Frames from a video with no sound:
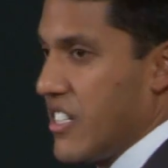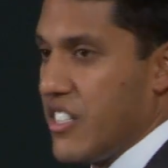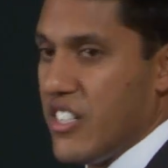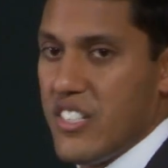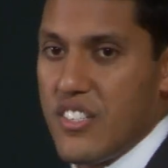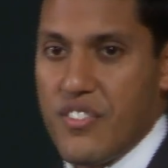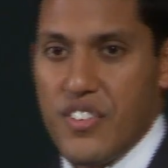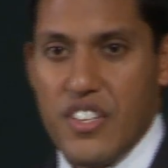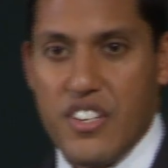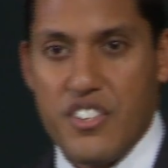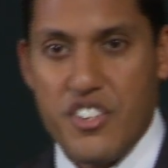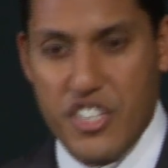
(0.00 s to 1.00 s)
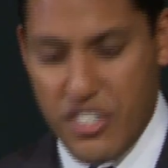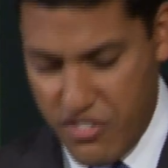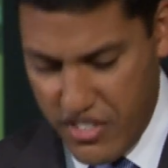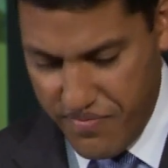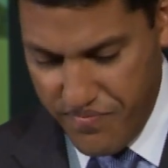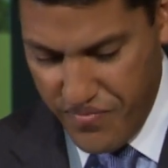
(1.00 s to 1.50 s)
goods for their
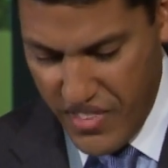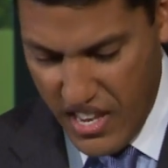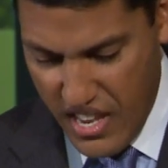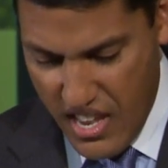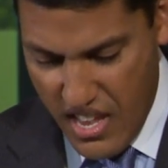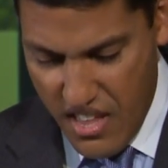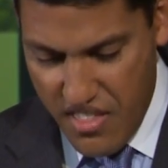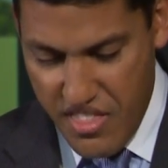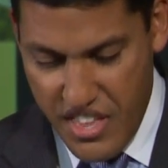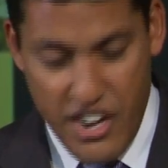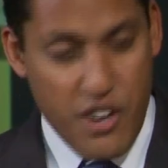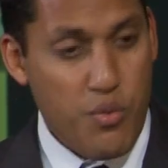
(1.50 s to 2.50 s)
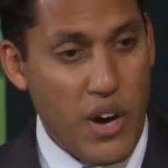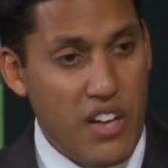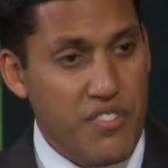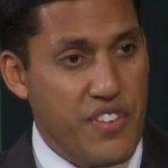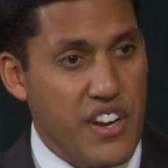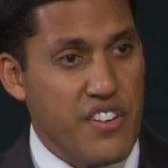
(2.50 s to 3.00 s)
children. Their
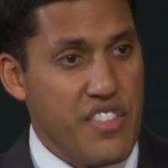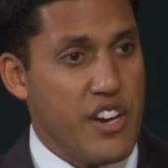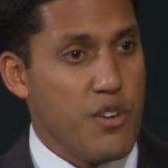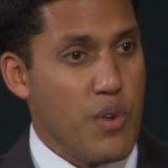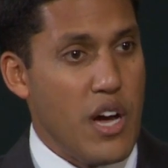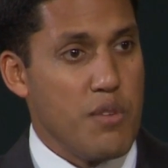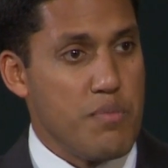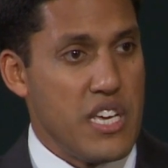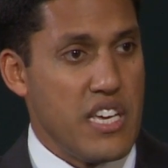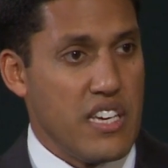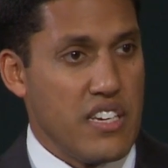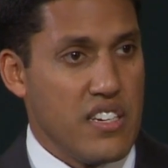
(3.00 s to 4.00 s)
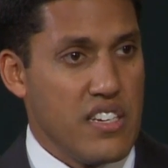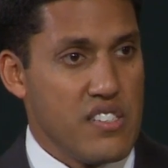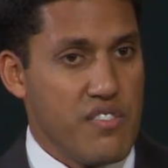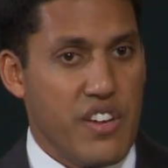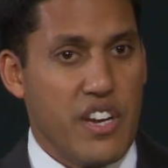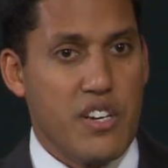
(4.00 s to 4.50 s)
welfare and their well-being is
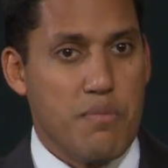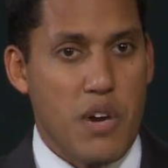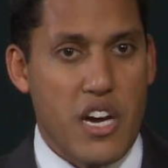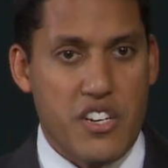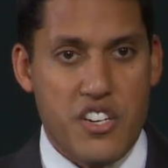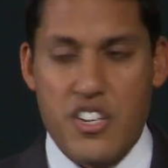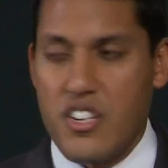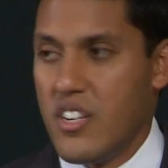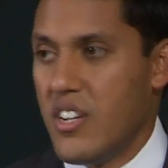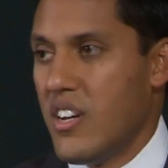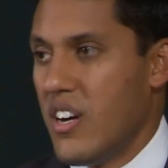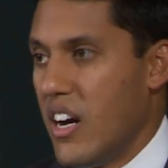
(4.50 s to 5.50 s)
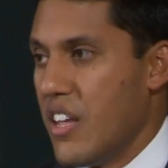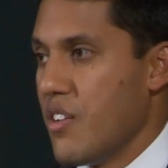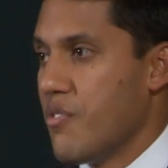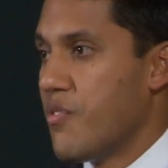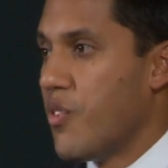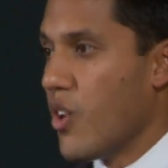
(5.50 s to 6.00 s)
very much on the
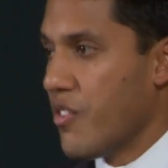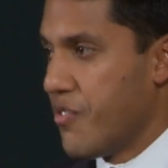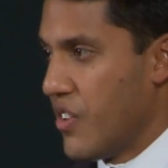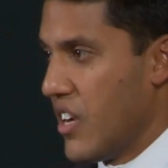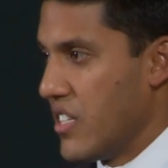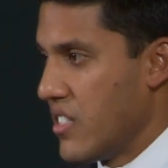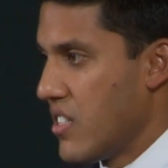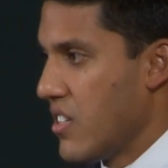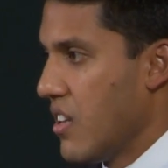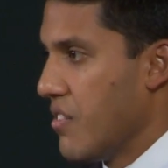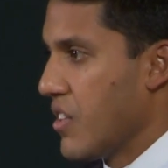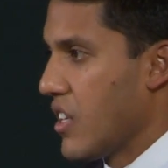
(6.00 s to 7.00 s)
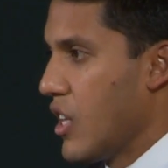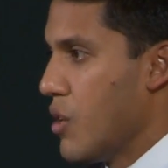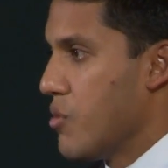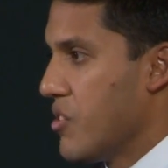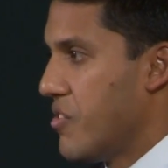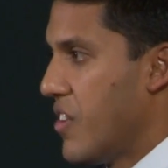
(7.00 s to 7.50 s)
forefront of the
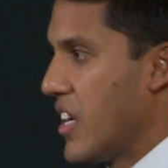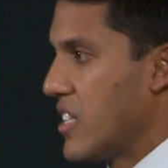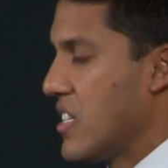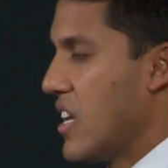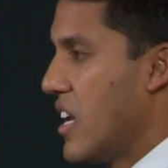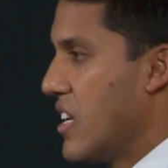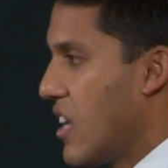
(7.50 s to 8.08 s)
global fight to end